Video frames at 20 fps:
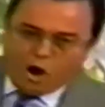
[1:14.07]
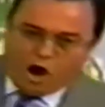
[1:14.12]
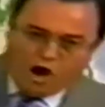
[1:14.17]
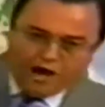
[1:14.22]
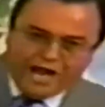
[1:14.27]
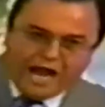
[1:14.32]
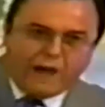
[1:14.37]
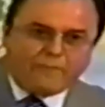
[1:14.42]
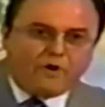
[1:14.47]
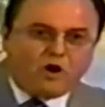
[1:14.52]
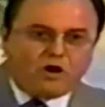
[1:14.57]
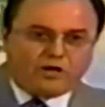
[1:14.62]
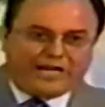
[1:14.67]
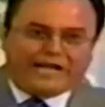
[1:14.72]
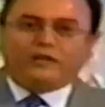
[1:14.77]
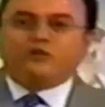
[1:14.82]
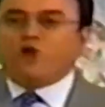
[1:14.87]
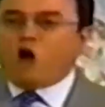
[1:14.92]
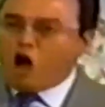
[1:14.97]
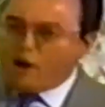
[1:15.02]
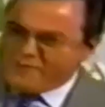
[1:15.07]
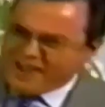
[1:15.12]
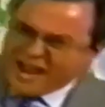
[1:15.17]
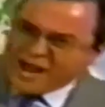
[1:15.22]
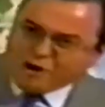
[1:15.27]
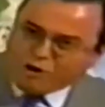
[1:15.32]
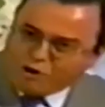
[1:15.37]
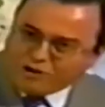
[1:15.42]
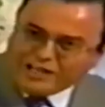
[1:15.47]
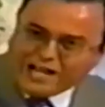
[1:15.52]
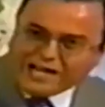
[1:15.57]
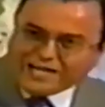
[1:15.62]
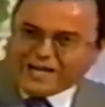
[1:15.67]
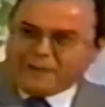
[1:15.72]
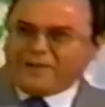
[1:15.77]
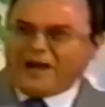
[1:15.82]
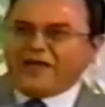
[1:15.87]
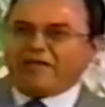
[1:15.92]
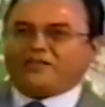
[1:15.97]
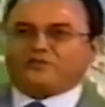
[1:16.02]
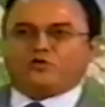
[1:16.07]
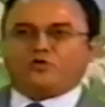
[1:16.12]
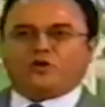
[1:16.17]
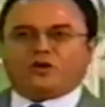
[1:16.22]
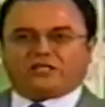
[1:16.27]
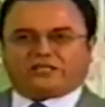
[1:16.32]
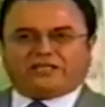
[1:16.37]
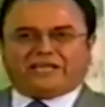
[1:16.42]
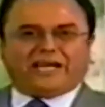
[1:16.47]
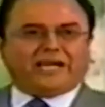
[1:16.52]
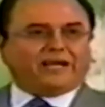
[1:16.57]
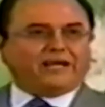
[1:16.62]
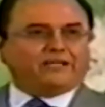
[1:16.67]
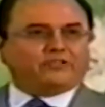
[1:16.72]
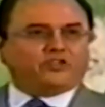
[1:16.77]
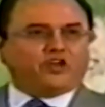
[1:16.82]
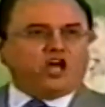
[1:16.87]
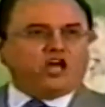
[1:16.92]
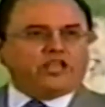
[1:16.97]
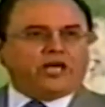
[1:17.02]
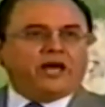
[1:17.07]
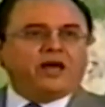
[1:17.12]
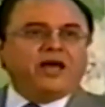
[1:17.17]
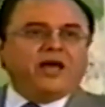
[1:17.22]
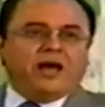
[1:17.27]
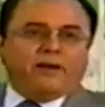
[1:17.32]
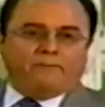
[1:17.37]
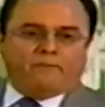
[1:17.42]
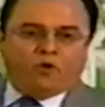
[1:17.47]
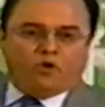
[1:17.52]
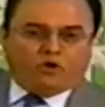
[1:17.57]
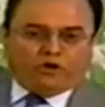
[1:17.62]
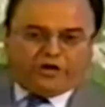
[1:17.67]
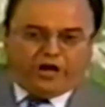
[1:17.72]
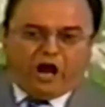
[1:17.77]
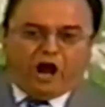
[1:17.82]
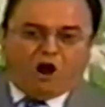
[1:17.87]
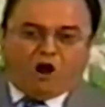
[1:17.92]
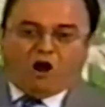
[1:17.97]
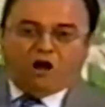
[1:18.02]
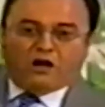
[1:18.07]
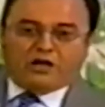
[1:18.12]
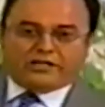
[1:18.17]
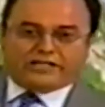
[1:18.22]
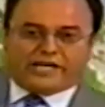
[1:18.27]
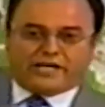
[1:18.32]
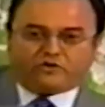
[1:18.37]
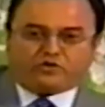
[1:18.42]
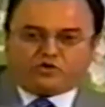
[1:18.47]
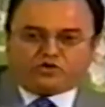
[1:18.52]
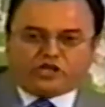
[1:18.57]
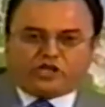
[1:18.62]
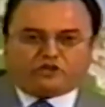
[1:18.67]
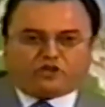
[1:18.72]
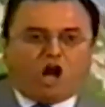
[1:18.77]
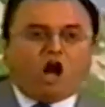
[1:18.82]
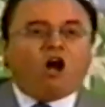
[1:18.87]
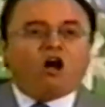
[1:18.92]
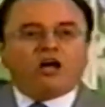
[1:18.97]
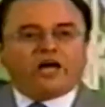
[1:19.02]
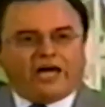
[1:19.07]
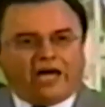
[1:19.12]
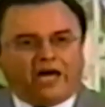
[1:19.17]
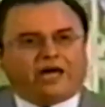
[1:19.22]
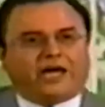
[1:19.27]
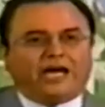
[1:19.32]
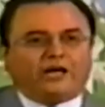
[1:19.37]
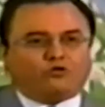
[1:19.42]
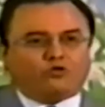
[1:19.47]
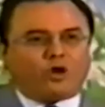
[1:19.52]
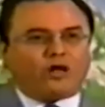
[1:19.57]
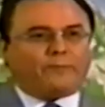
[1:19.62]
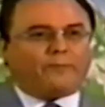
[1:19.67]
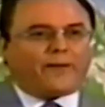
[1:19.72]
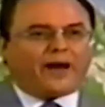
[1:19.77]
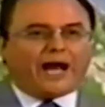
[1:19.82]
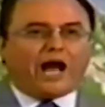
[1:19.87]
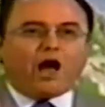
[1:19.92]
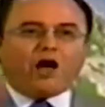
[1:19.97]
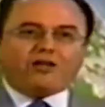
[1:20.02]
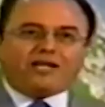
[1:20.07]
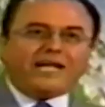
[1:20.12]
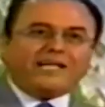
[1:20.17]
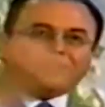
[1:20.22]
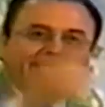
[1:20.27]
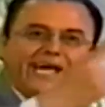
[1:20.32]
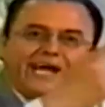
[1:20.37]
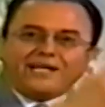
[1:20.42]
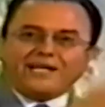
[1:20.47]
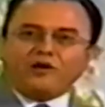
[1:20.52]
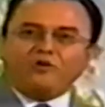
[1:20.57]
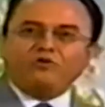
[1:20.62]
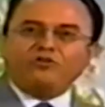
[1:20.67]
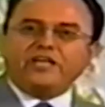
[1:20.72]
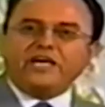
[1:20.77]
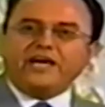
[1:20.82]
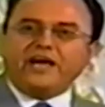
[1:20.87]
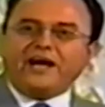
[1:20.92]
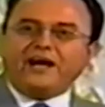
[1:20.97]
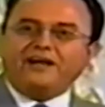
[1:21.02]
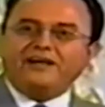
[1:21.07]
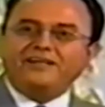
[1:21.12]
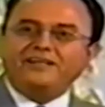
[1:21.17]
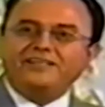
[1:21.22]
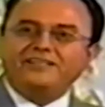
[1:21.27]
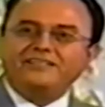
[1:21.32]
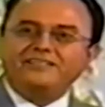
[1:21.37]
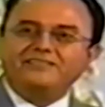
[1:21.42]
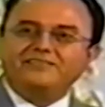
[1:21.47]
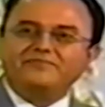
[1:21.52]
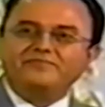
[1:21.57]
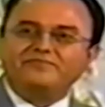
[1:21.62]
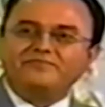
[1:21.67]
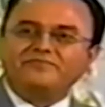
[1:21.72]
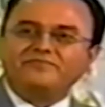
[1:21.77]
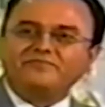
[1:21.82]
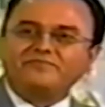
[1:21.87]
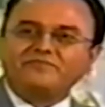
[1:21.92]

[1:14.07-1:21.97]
I'm going to die. I will never again remember their sins. He died and was risen, and one day he removed sin from the earth.